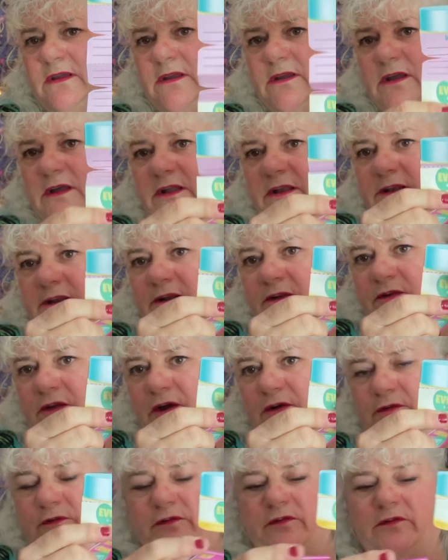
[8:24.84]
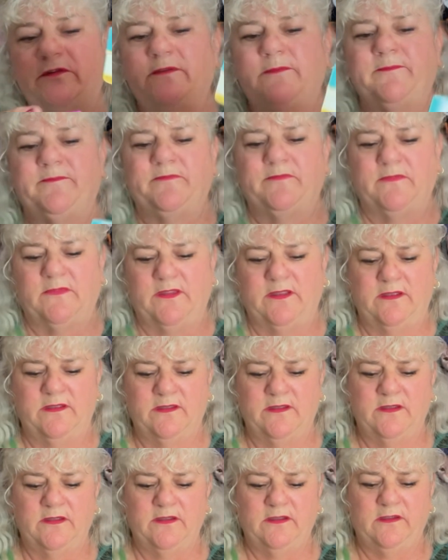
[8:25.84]
a little note.
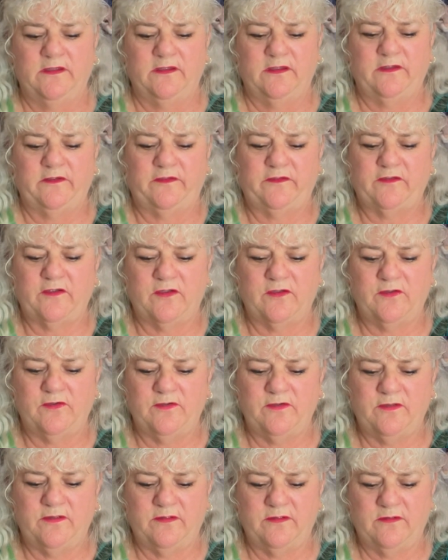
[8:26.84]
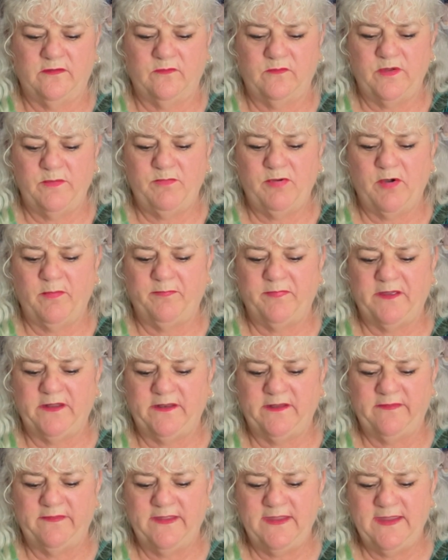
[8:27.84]
So we pop that
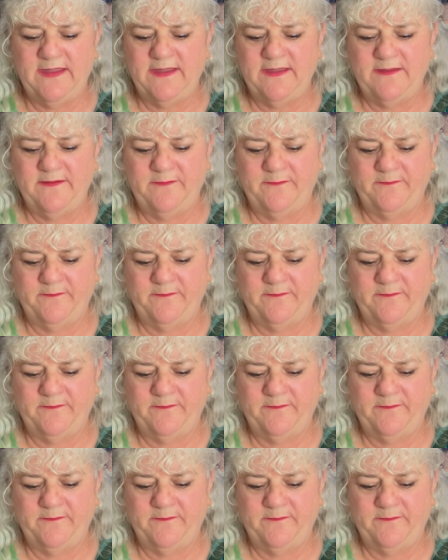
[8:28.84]
in there.